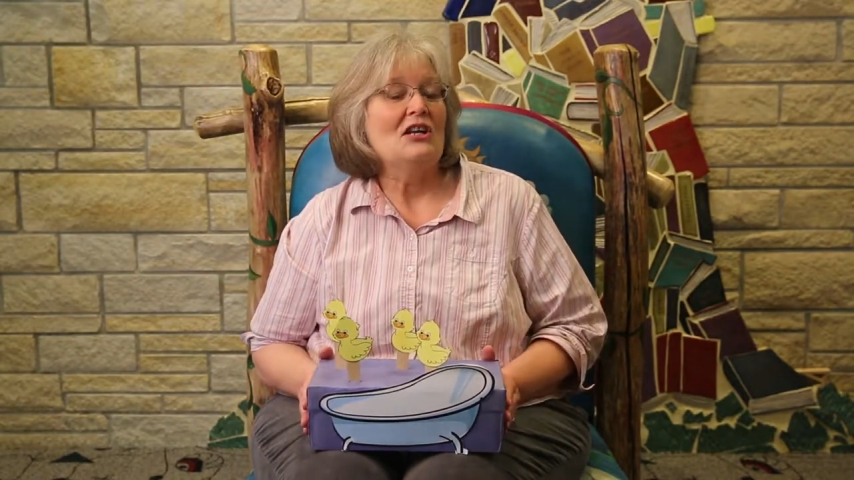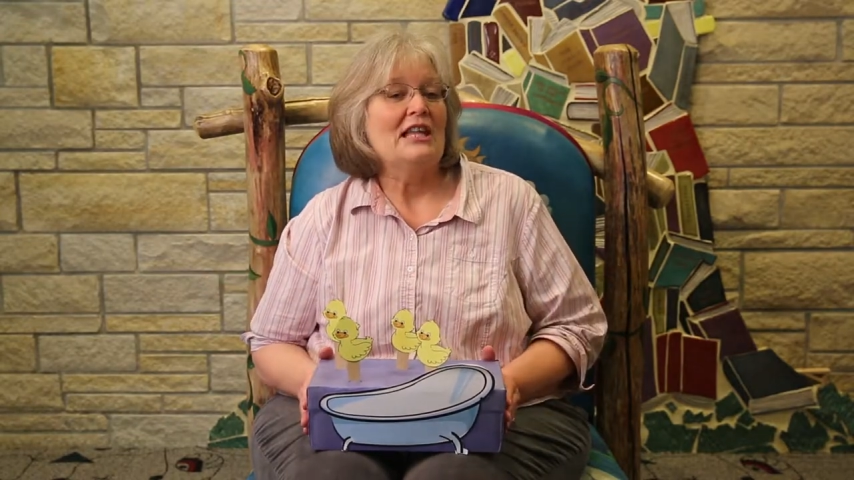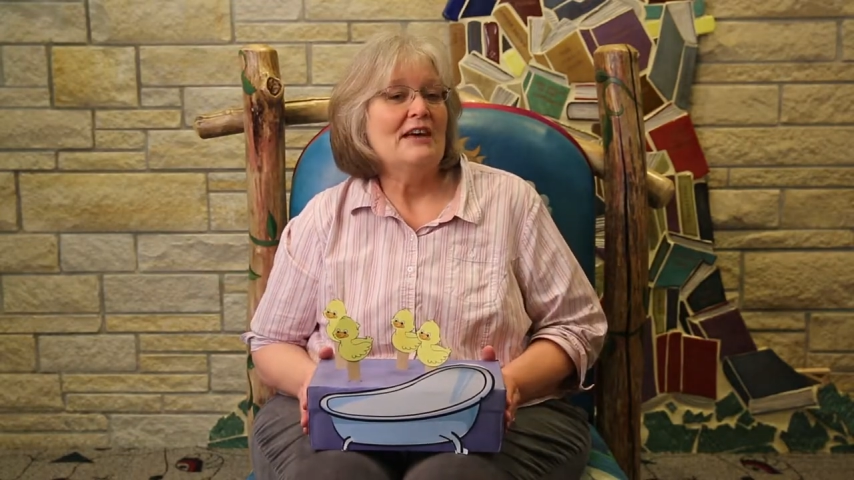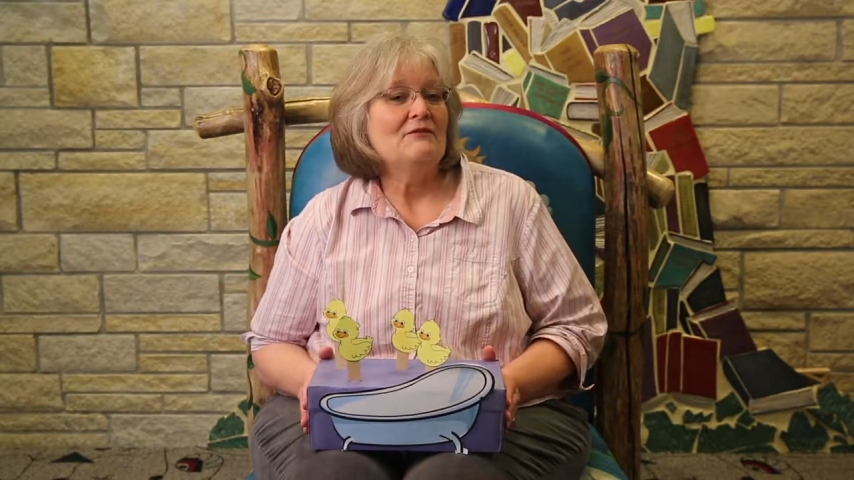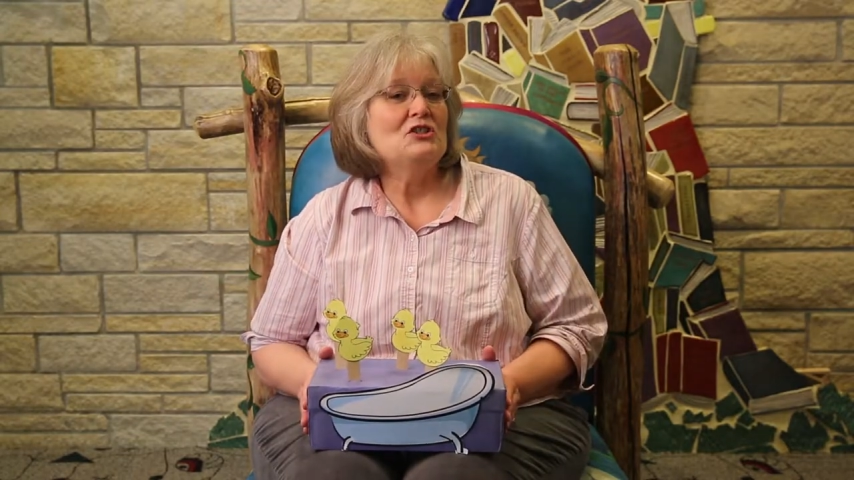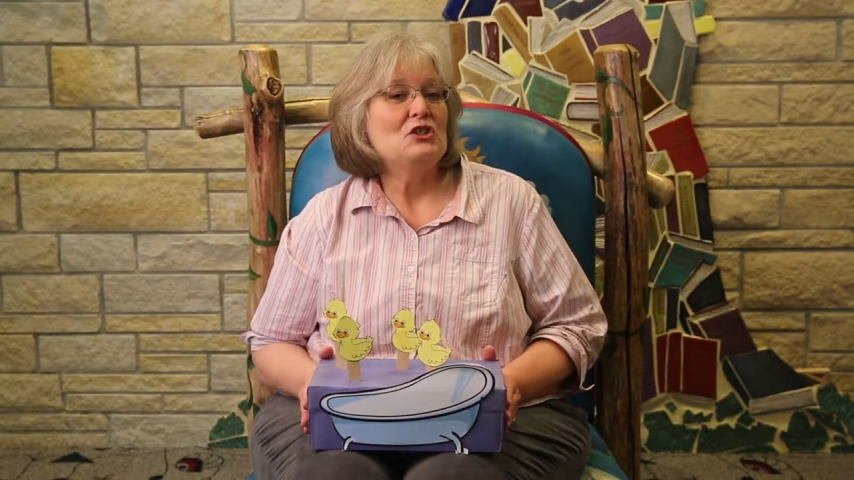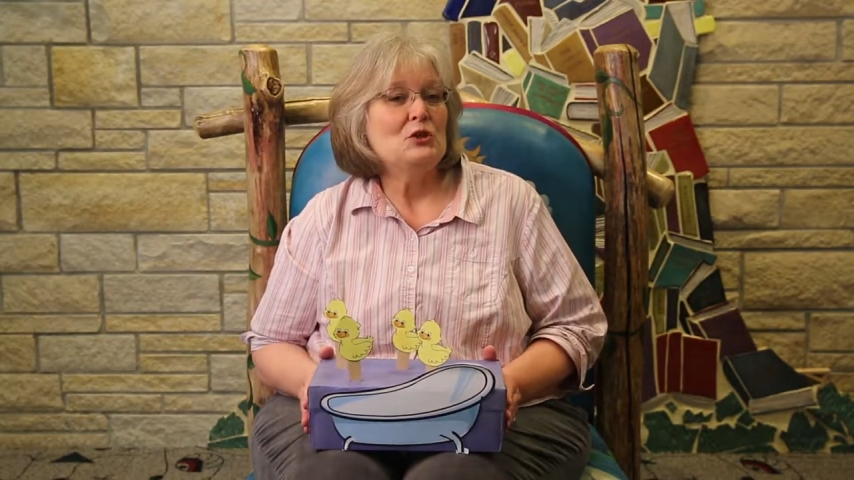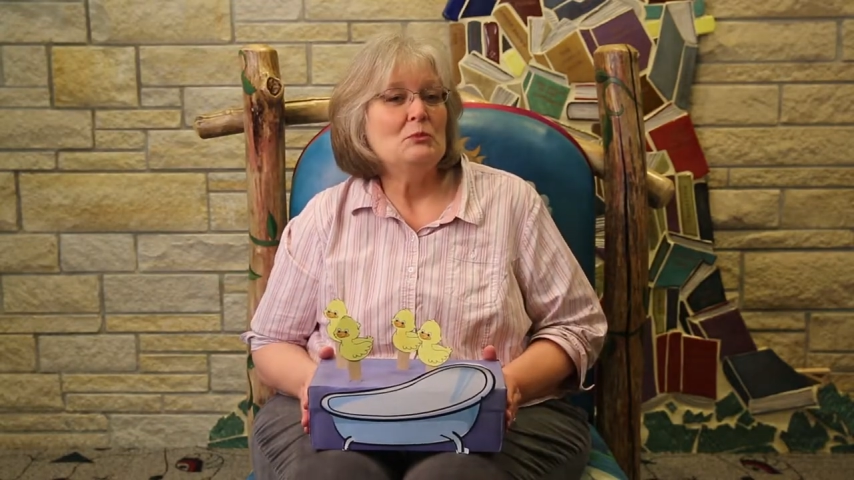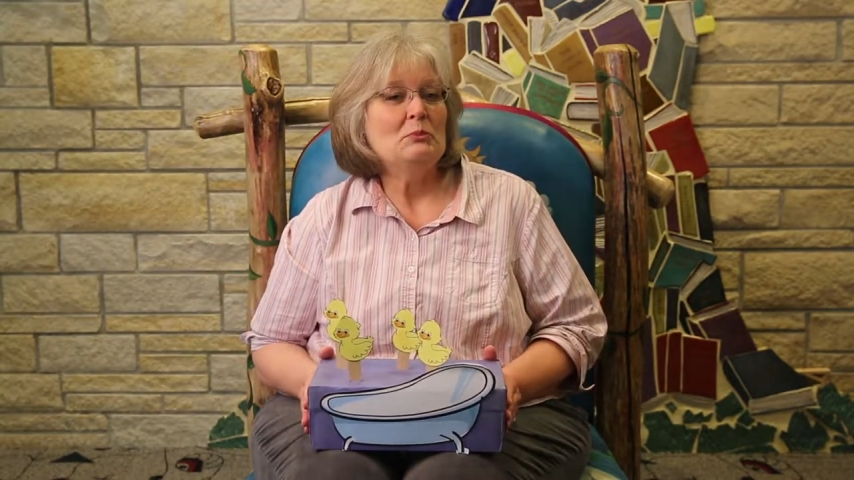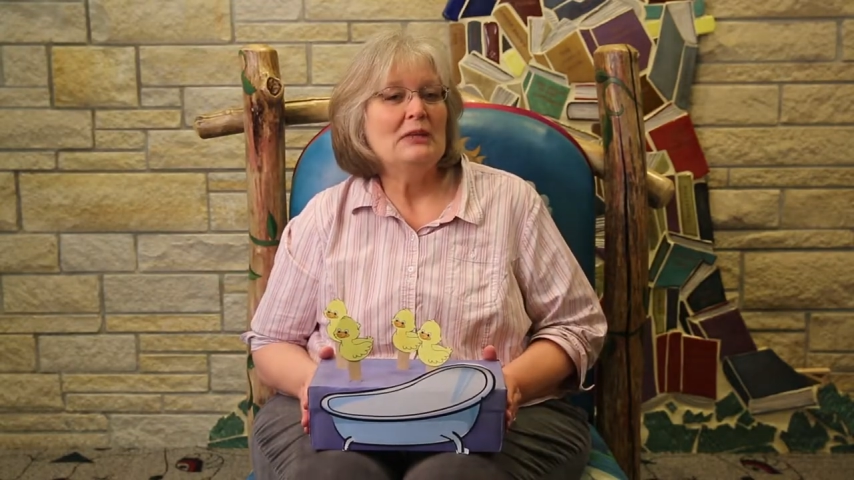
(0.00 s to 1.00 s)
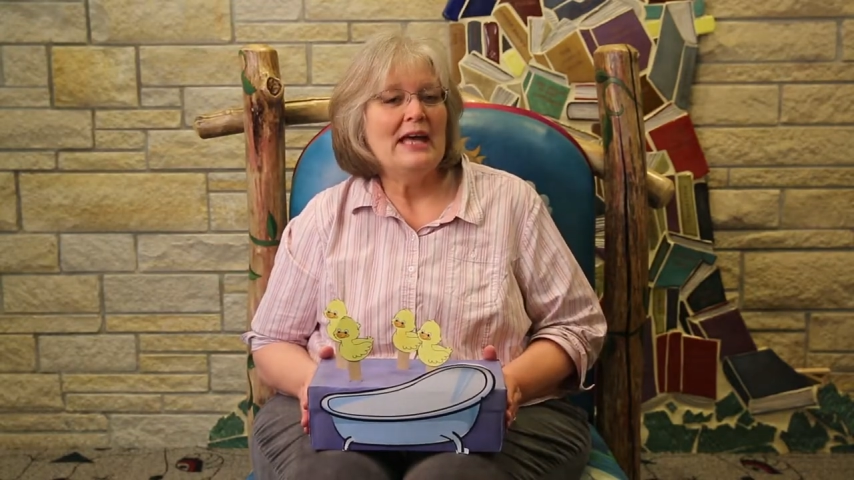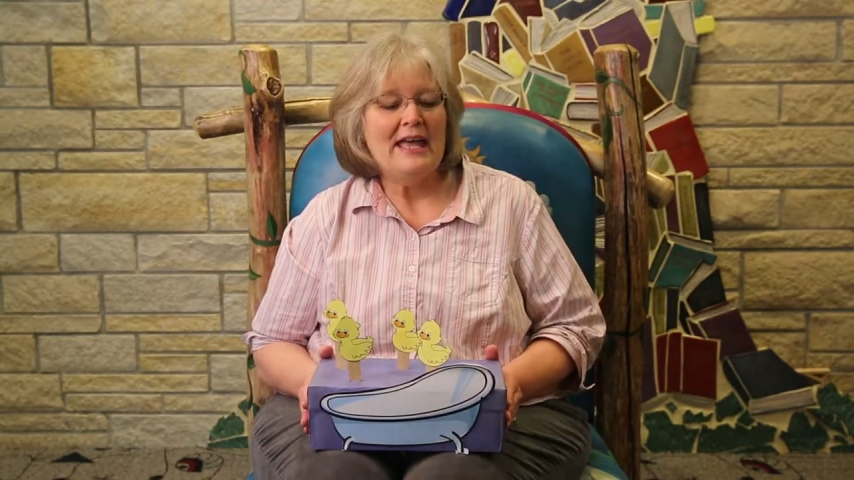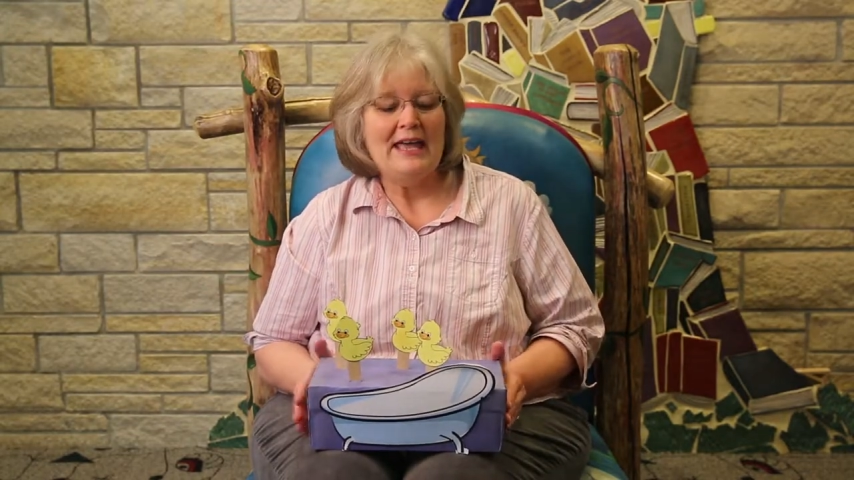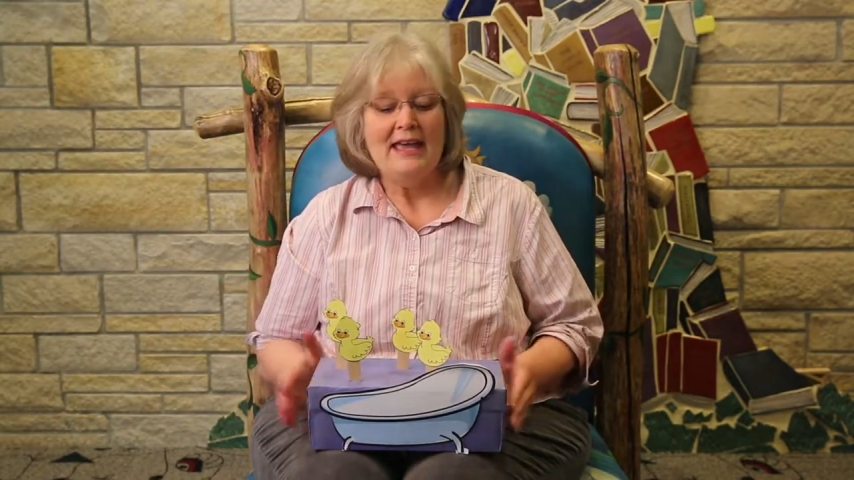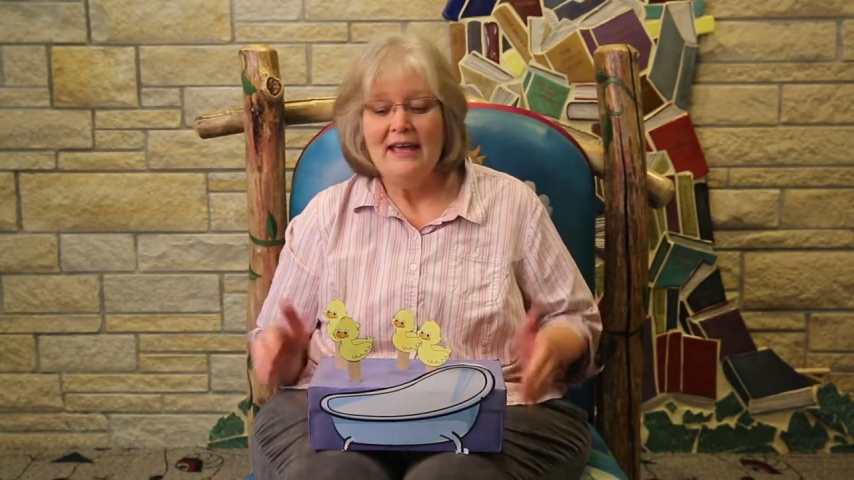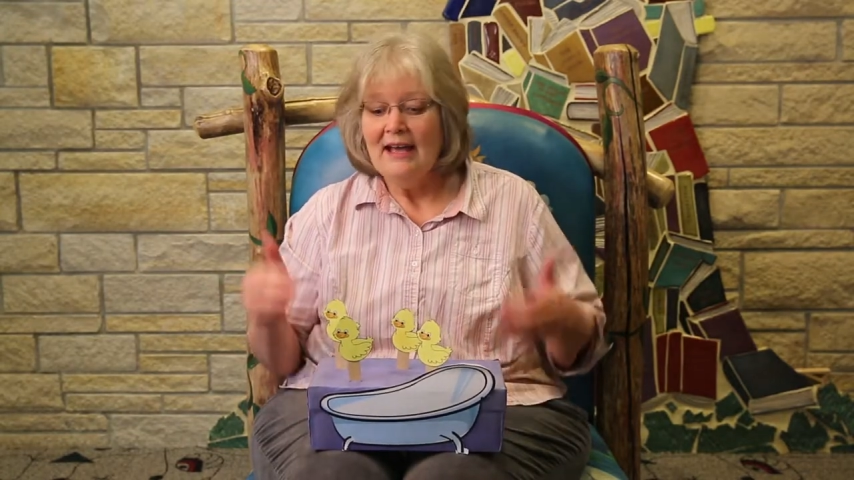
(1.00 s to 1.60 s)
left to play?